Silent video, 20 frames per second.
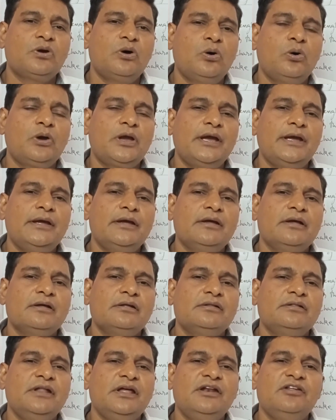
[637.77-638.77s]
Okay,
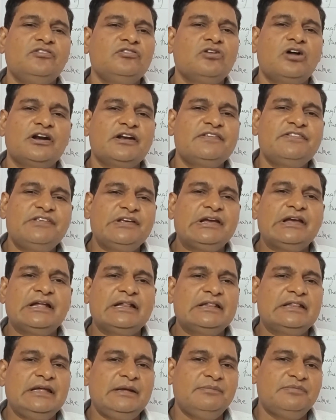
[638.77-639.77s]
there is not a
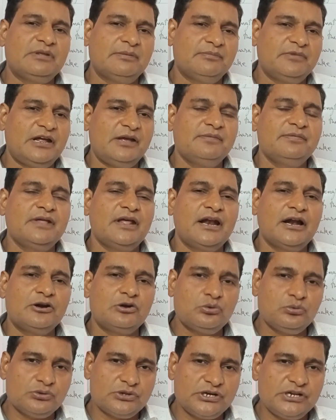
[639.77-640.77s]
single theme, sometimes there are
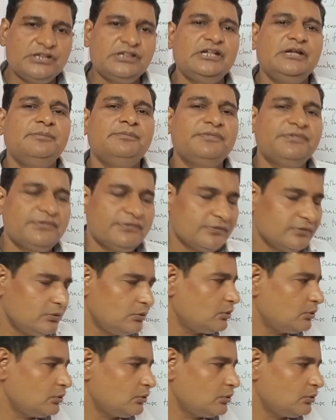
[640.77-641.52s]
2-3 themes.